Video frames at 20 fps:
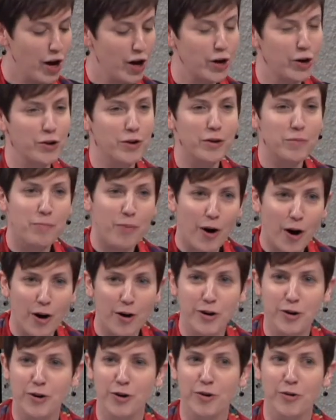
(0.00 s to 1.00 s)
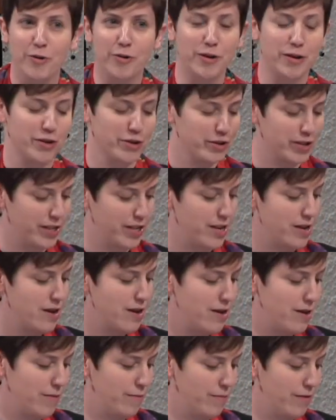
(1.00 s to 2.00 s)
a good partner or a good
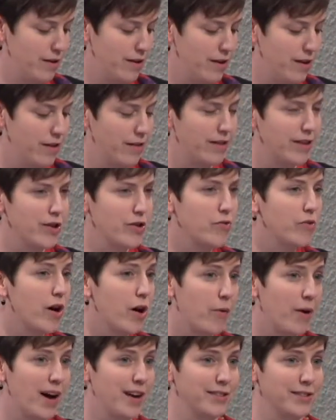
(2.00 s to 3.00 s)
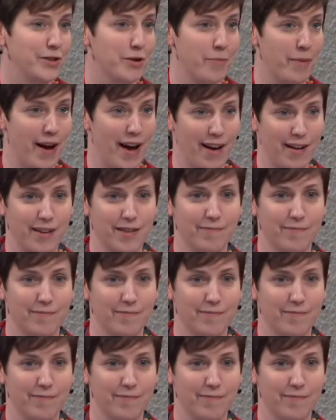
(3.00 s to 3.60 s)
team that you know has your back.